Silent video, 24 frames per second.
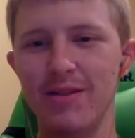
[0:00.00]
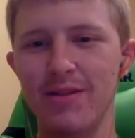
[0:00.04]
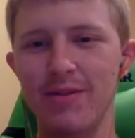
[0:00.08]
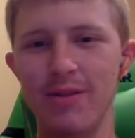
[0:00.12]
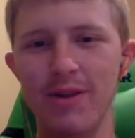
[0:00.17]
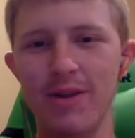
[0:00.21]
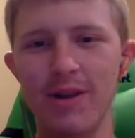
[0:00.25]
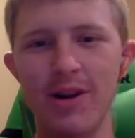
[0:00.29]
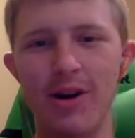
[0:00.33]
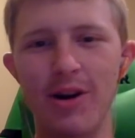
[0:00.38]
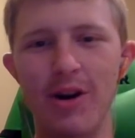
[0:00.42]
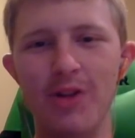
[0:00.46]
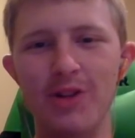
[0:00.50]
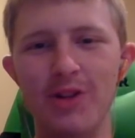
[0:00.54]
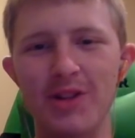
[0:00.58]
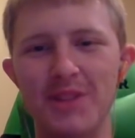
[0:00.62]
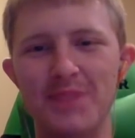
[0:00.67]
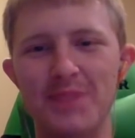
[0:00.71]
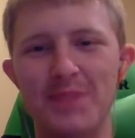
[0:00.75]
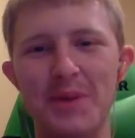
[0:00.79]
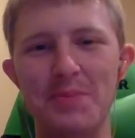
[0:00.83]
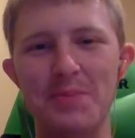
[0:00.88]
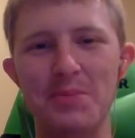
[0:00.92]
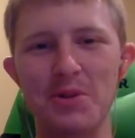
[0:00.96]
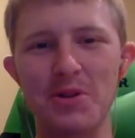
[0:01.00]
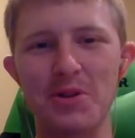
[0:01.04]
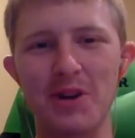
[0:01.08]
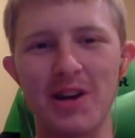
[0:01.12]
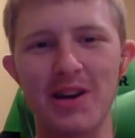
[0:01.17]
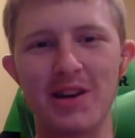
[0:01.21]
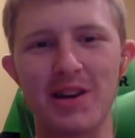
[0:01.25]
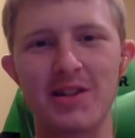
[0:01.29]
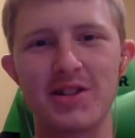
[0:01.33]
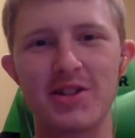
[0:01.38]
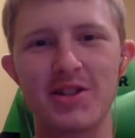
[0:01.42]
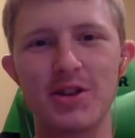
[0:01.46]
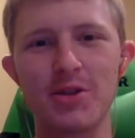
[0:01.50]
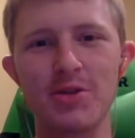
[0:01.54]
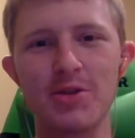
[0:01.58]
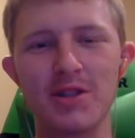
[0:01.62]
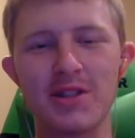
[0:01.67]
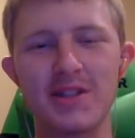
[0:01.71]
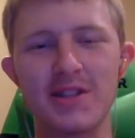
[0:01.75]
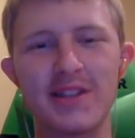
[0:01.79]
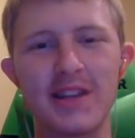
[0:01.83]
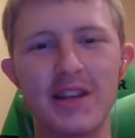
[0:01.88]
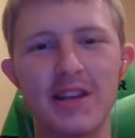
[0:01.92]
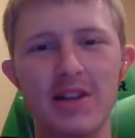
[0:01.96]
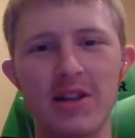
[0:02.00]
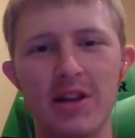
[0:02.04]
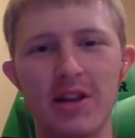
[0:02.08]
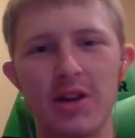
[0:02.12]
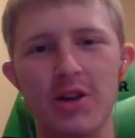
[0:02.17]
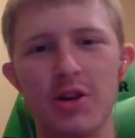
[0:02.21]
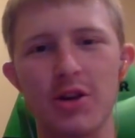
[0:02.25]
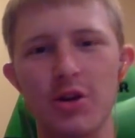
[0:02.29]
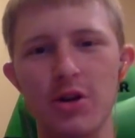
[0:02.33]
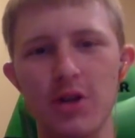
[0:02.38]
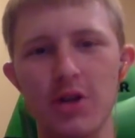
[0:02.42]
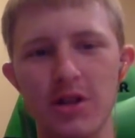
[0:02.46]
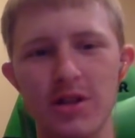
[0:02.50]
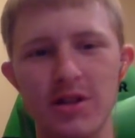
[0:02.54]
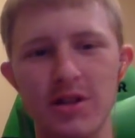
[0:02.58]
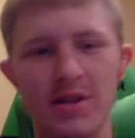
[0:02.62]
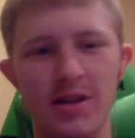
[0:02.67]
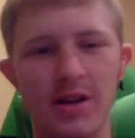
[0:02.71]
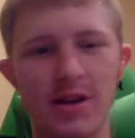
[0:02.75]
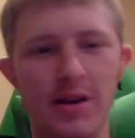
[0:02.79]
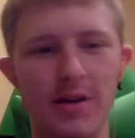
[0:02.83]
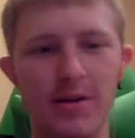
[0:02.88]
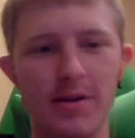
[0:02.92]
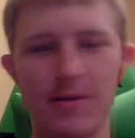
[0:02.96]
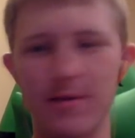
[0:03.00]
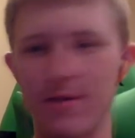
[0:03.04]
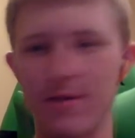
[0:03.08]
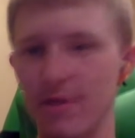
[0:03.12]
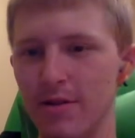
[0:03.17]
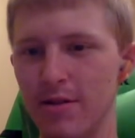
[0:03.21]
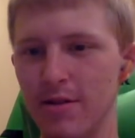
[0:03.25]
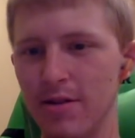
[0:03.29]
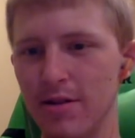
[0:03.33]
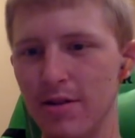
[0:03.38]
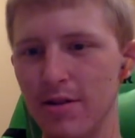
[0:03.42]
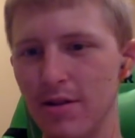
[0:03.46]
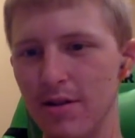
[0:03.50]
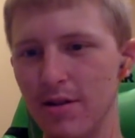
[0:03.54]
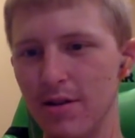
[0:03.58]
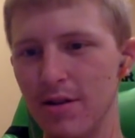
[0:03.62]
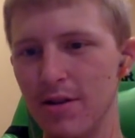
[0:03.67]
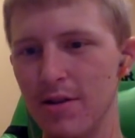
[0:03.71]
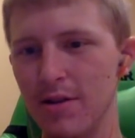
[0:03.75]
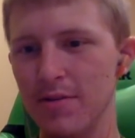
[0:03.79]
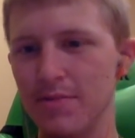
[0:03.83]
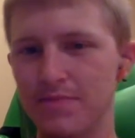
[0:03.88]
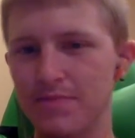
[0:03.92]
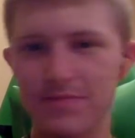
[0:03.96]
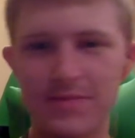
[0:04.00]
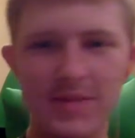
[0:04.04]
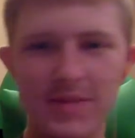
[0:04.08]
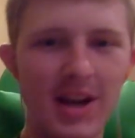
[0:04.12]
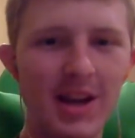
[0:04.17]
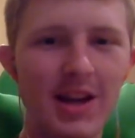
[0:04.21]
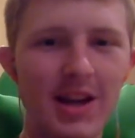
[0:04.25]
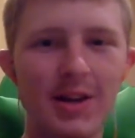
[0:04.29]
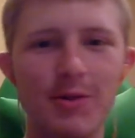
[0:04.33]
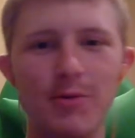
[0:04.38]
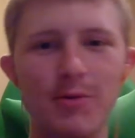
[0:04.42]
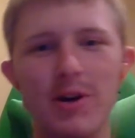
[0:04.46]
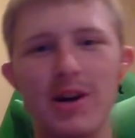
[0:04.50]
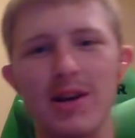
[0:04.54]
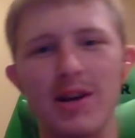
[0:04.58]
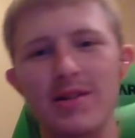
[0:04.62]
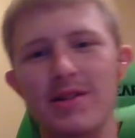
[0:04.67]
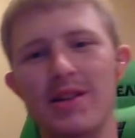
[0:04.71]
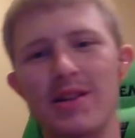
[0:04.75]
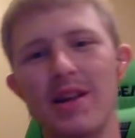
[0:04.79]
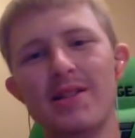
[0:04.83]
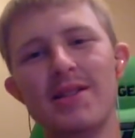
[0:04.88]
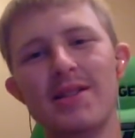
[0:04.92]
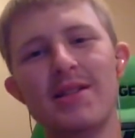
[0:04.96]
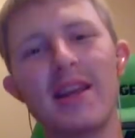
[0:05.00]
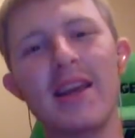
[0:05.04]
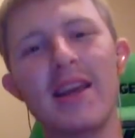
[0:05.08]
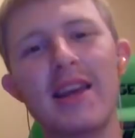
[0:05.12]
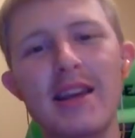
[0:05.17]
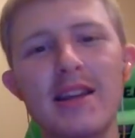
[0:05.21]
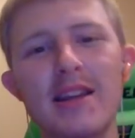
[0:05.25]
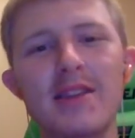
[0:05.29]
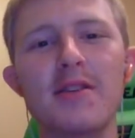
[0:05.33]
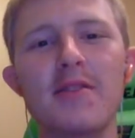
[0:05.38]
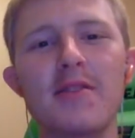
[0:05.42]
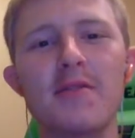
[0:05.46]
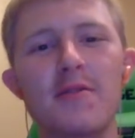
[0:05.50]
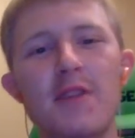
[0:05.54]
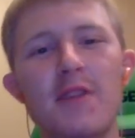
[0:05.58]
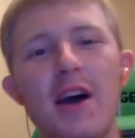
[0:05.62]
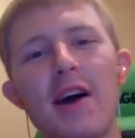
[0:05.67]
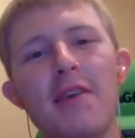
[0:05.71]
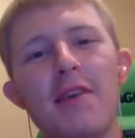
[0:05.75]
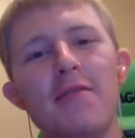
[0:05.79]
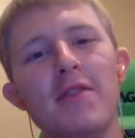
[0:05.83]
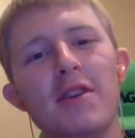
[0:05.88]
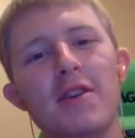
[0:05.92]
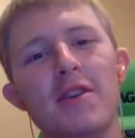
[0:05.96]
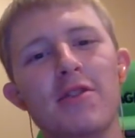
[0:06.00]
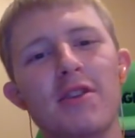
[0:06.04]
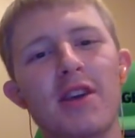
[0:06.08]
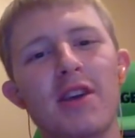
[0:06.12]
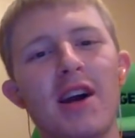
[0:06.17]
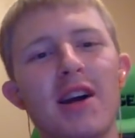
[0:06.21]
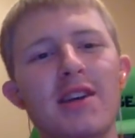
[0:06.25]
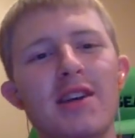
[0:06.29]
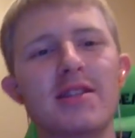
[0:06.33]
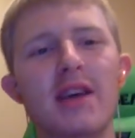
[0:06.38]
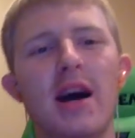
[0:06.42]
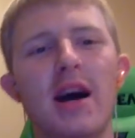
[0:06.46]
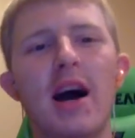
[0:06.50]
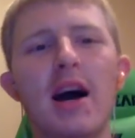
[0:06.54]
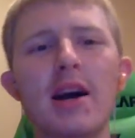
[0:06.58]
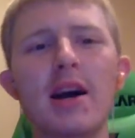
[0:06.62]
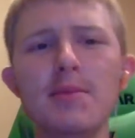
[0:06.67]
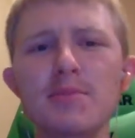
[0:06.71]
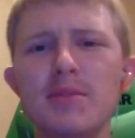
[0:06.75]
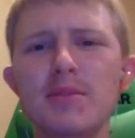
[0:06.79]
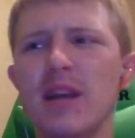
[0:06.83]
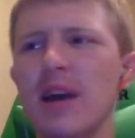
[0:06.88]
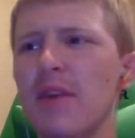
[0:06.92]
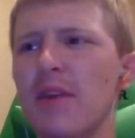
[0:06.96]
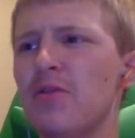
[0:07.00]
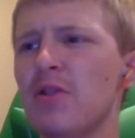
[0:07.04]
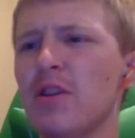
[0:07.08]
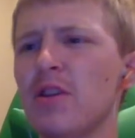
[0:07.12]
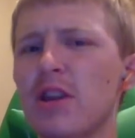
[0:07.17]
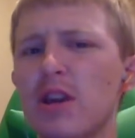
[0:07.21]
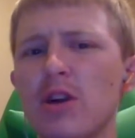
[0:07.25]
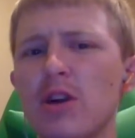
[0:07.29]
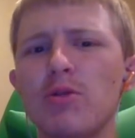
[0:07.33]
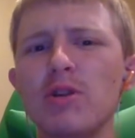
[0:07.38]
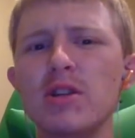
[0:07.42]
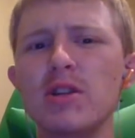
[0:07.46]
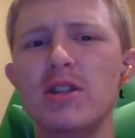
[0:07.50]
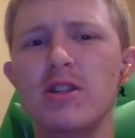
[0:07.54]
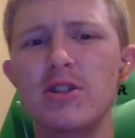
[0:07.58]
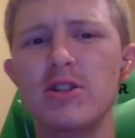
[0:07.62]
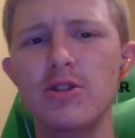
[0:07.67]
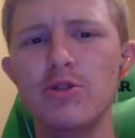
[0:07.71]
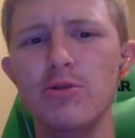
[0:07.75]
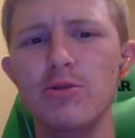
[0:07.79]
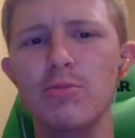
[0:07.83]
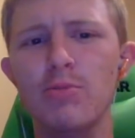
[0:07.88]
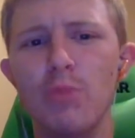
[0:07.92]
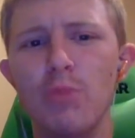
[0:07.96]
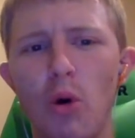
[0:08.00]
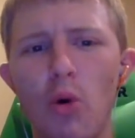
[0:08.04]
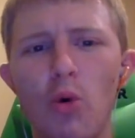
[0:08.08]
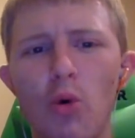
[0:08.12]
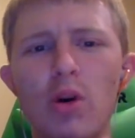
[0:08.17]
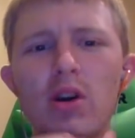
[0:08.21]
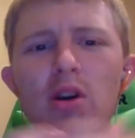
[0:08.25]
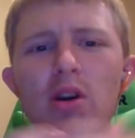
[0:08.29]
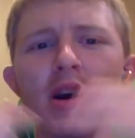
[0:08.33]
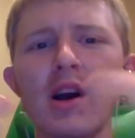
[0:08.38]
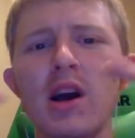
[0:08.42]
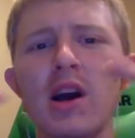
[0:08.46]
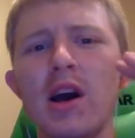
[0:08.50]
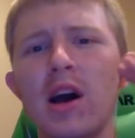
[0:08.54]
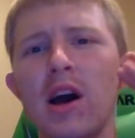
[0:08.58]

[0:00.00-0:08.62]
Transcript: Why are all these people like so insanely good at stuff? Anyways, that's the end of that video, guys. I am definitely going to do more